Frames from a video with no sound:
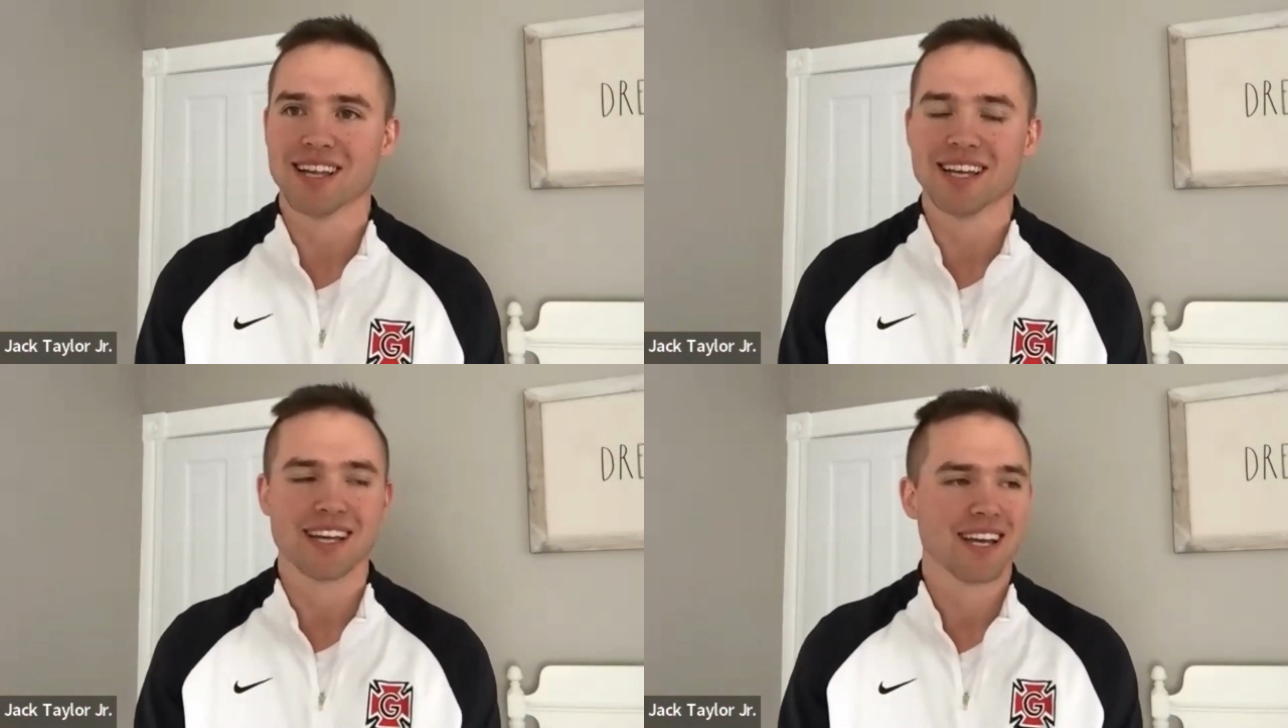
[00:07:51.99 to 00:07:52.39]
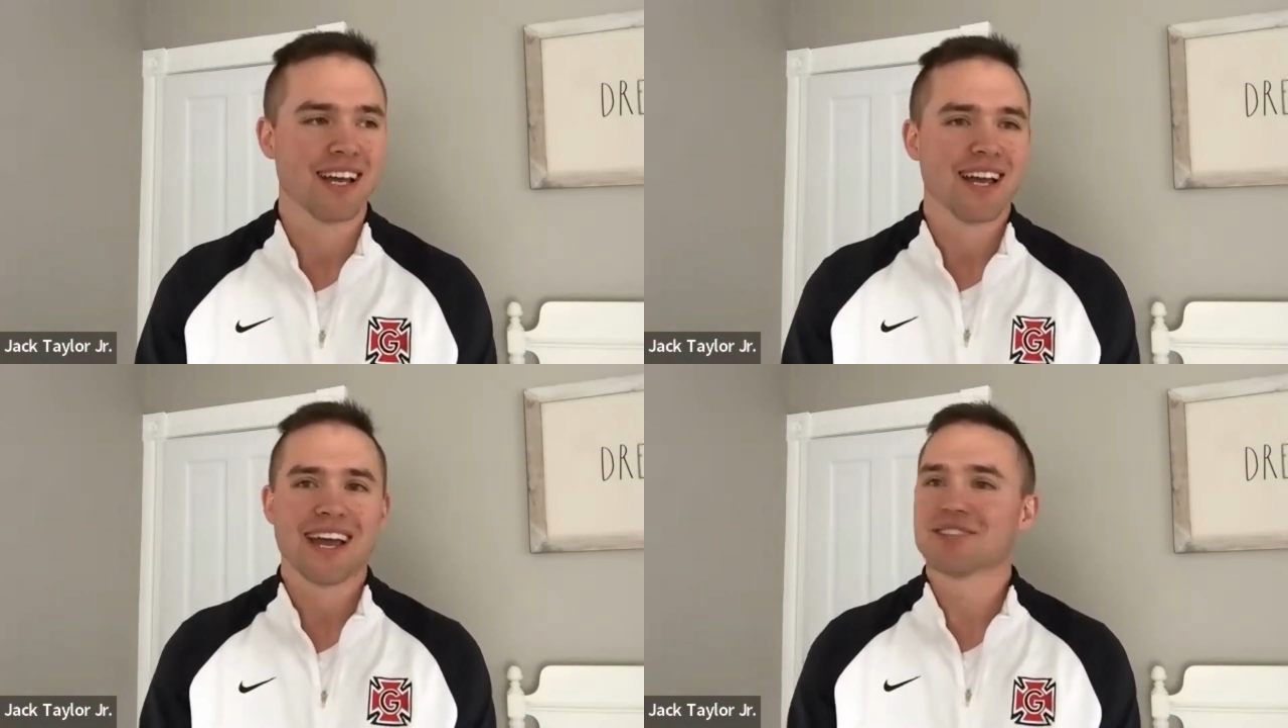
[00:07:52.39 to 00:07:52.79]
Like,
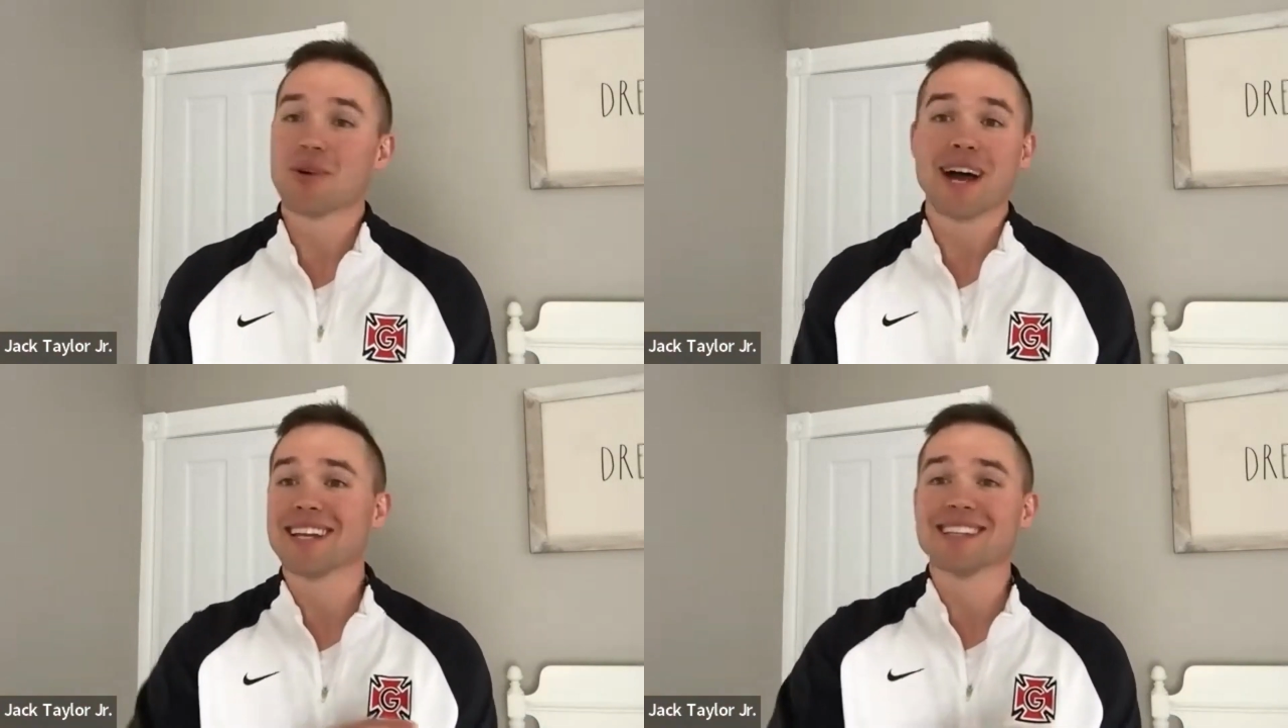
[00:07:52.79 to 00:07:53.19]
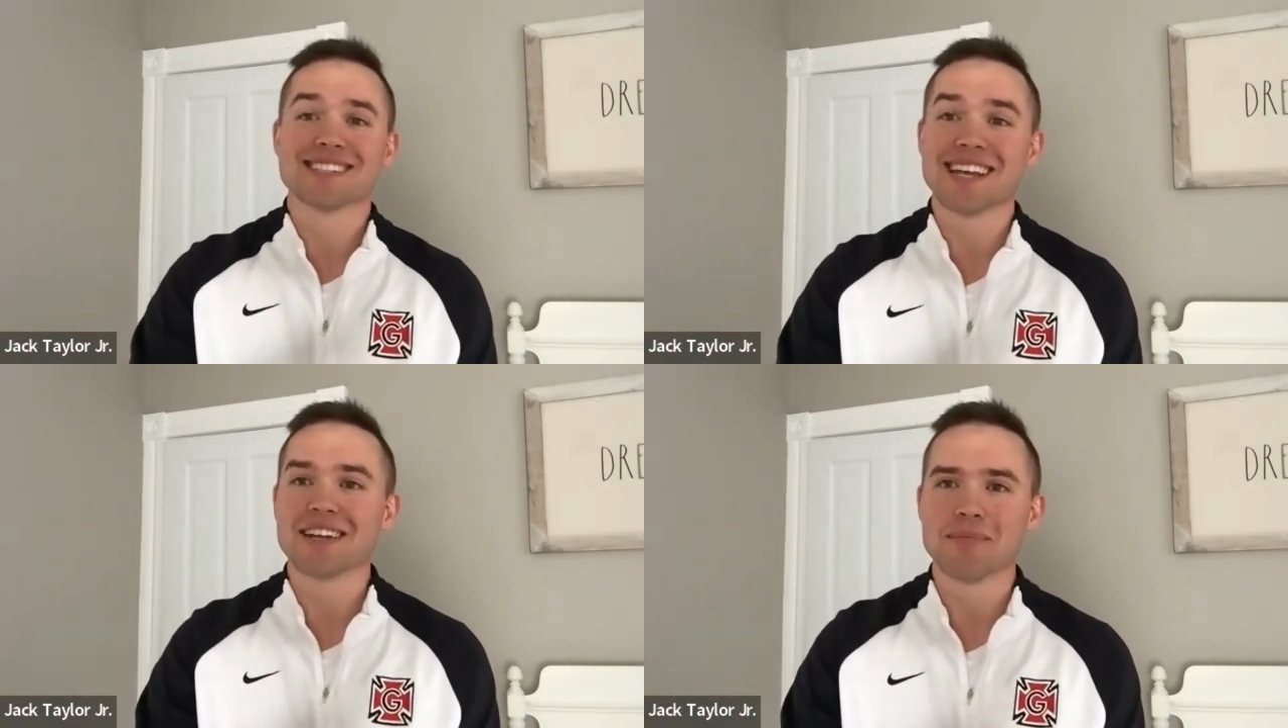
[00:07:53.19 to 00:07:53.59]
and so I
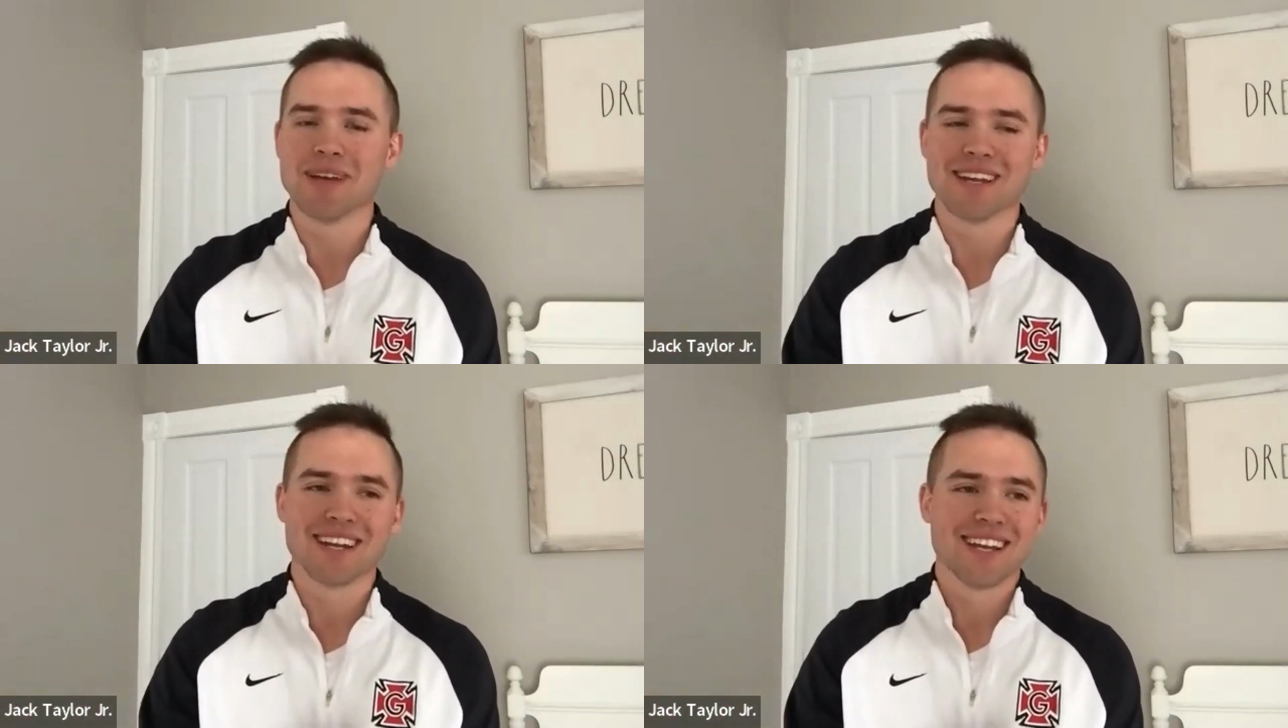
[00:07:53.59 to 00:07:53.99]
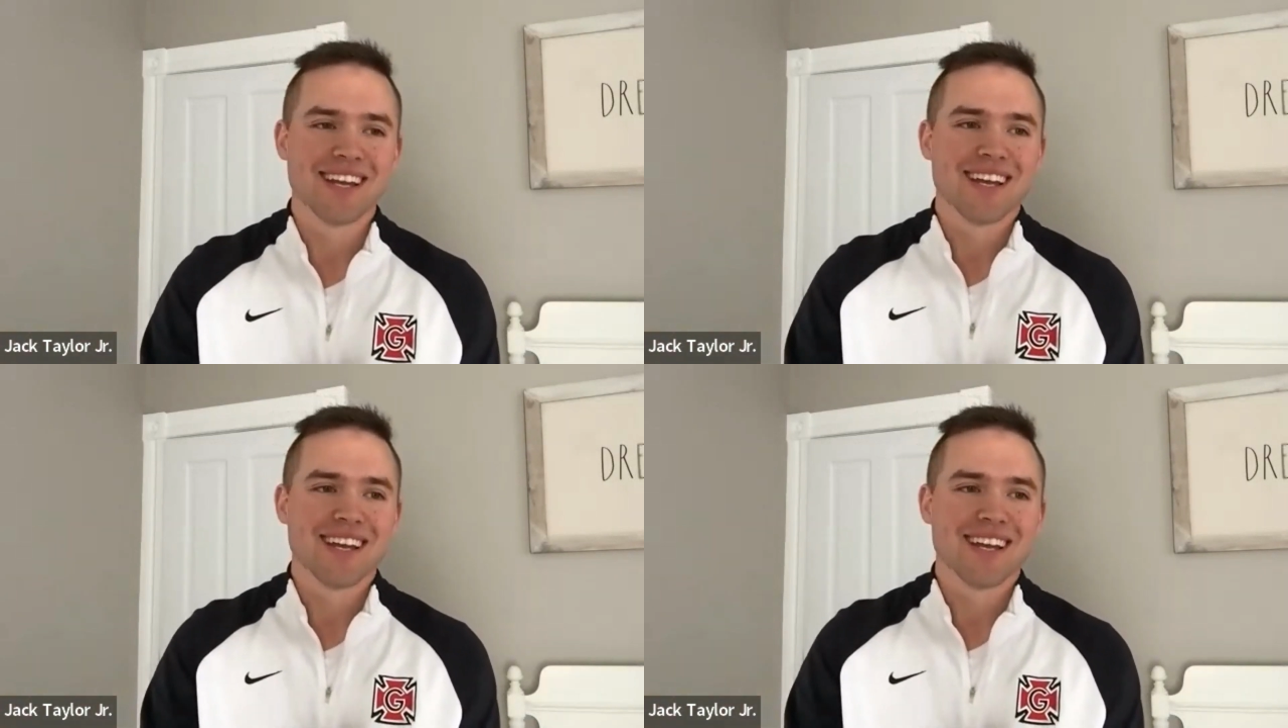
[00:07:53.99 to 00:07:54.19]
didn't send him it.